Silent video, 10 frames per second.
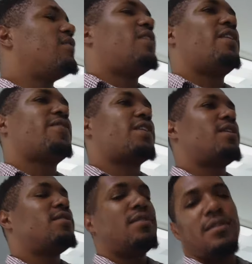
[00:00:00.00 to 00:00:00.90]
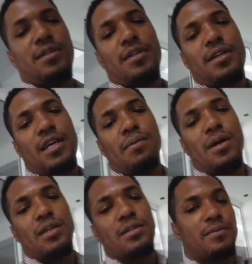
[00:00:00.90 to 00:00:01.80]
Love Africa. Yeah
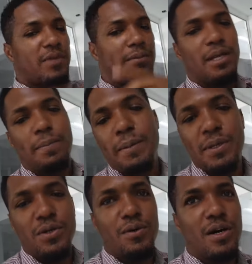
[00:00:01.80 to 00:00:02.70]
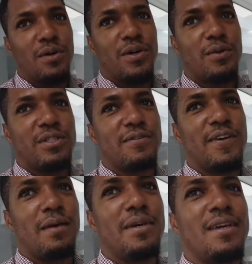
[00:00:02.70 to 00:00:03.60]
man. But the people know where to
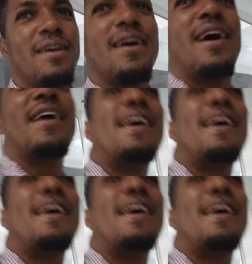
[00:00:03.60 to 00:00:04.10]
find me. And